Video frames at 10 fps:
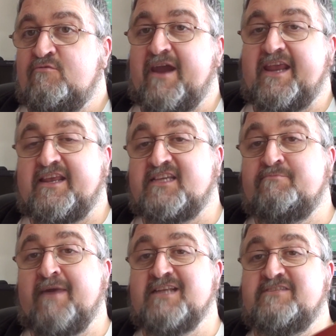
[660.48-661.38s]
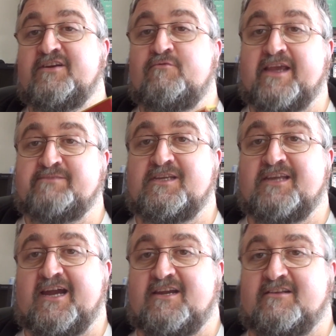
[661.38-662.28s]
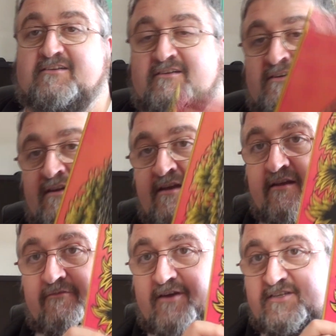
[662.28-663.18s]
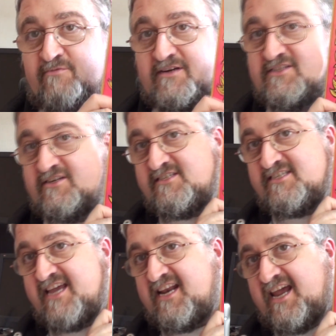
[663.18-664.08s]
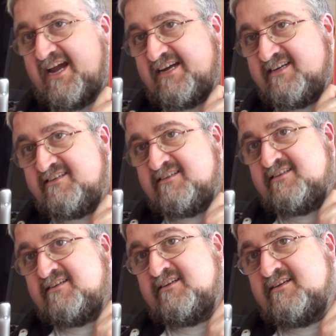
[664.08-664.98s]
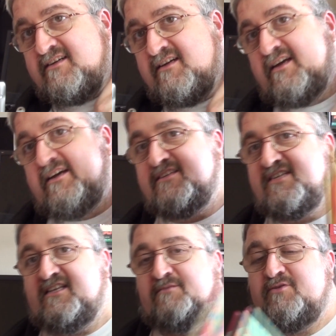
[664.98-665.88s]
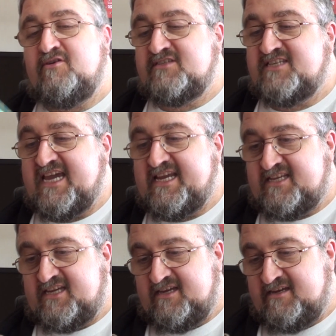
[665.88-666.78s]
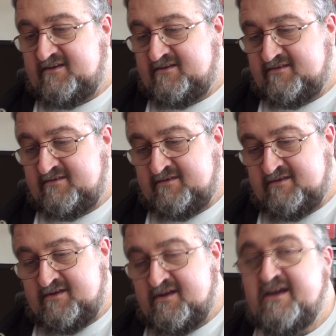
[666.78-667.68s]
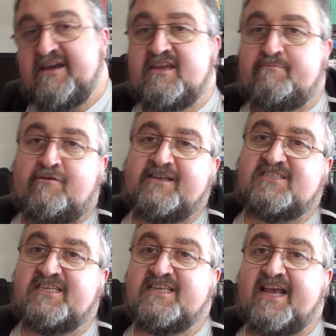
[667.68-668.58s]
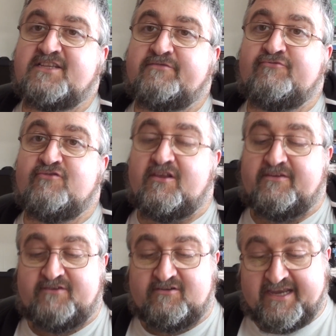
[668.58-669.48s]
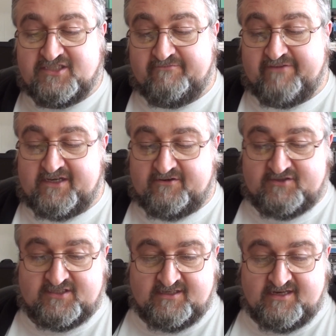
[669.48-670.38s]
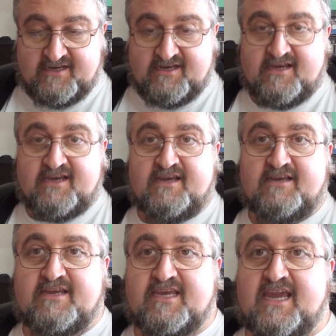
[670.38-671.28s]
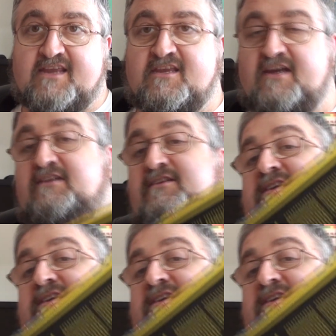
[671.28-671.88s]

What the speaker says: quite expensive and quite spectacular. First one is Godzilla. Godzilla box set. You've probably seen this through a lot of collection videos. You get a ton of